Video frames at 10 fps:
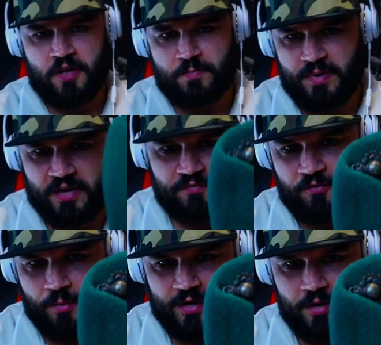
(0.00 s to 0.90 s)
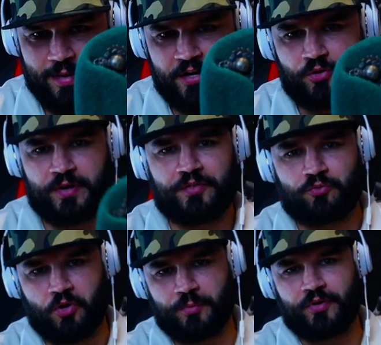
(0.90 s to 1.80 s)
Being a former commando in the
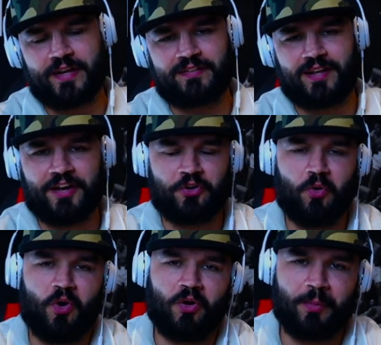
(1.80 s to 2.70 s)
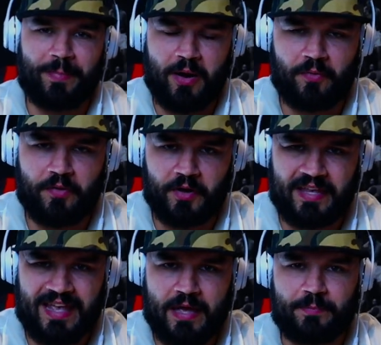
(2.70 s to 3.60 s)
Royal Marines, I know all about the
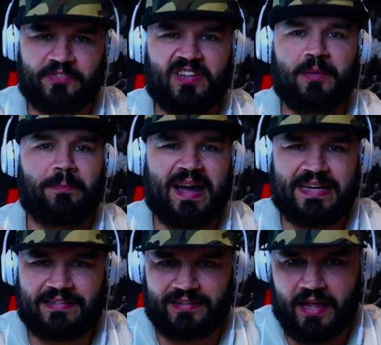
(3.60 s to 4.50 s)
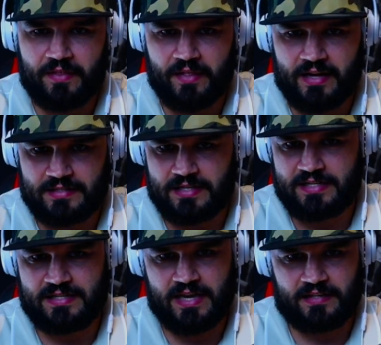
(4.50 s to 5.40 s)
games and the mindset that
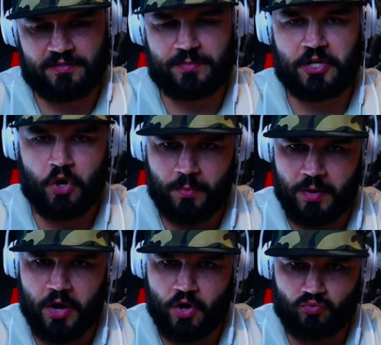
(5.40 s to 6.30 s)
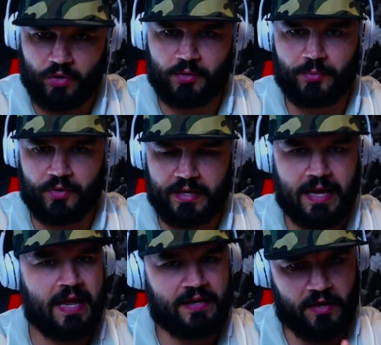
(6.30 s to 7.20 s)
it takes to become a Royal
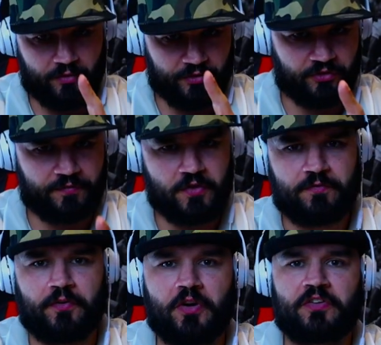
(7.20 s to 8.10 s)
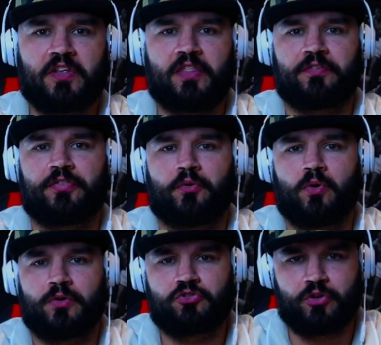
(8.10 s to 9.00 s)
Marine. Now, there is a few funnies that they
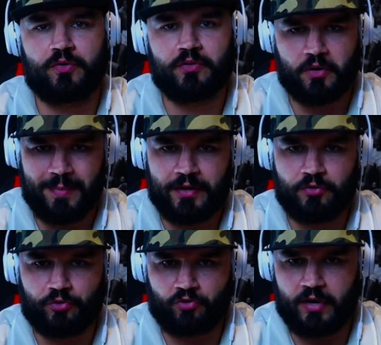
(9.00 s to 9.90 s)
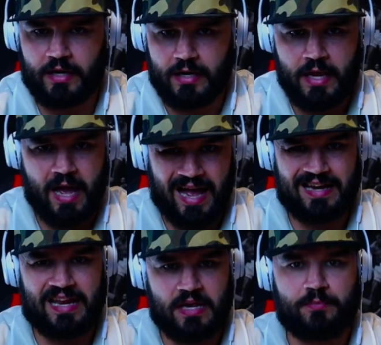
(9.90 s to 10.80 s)
throw during commando training
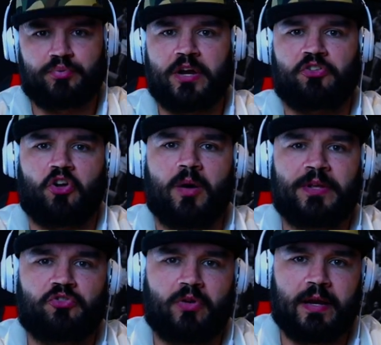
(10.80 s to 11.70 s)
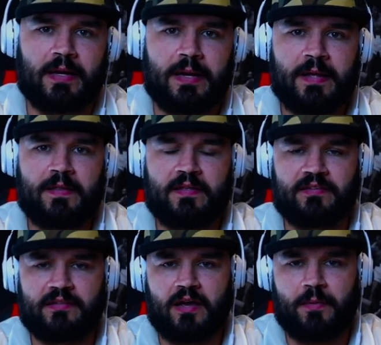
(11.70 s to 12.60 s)
and in British Army training.
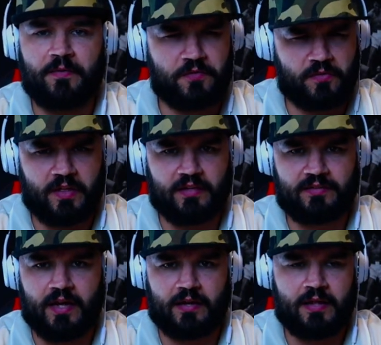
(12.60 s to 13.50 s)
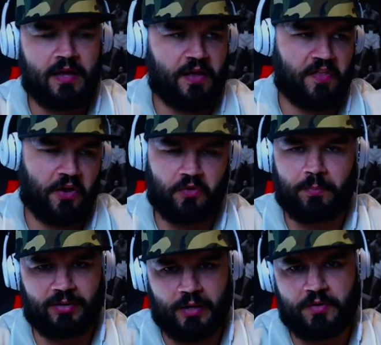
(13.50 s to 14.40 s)
There's a few things that they're going
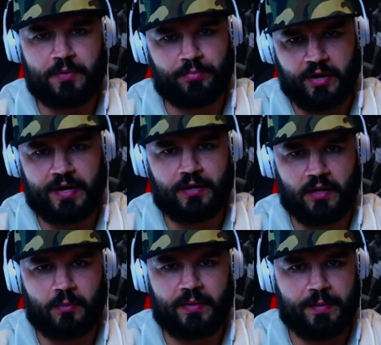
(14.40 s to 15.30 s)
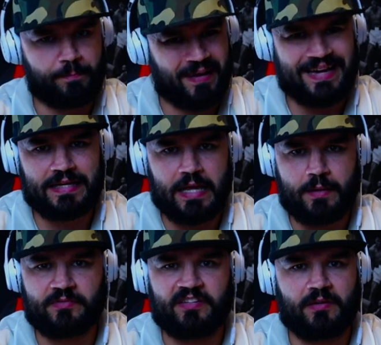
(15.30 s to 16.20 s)
to play with your brain a little bit. Mind
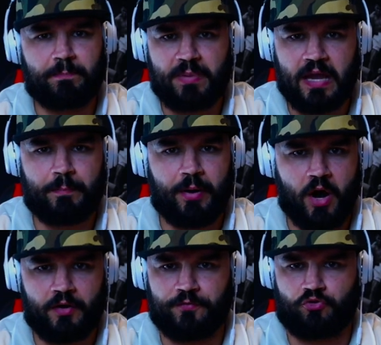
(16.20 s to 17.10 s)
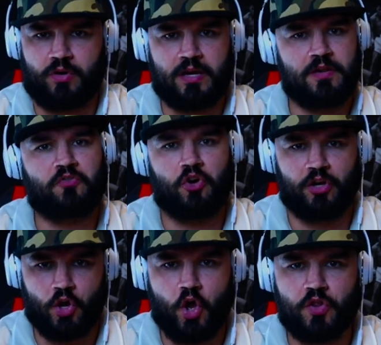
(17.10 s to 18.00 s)
games is a big part of training. You've got to
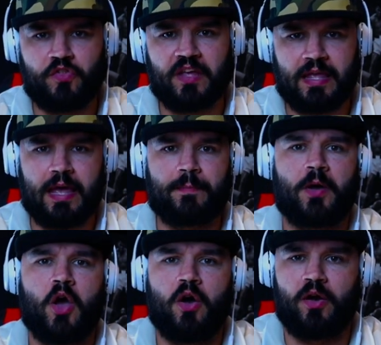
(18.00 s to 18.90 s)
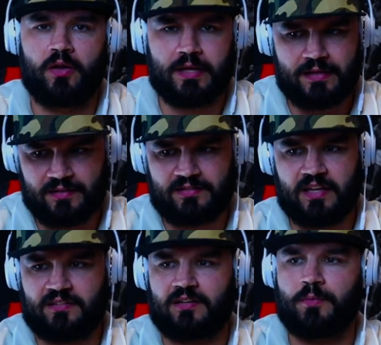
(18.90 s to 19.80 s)
learn the game early. This
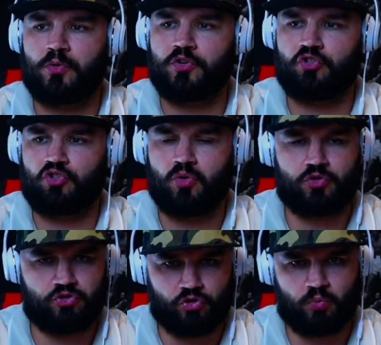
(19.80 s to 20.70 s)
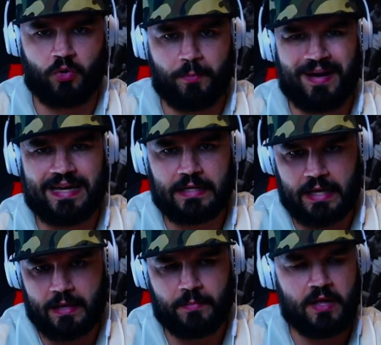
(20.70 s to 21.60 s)
next clip, we're going to show just what a mind
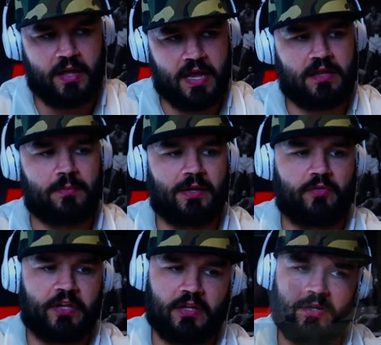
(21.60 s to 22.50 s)
game in the military can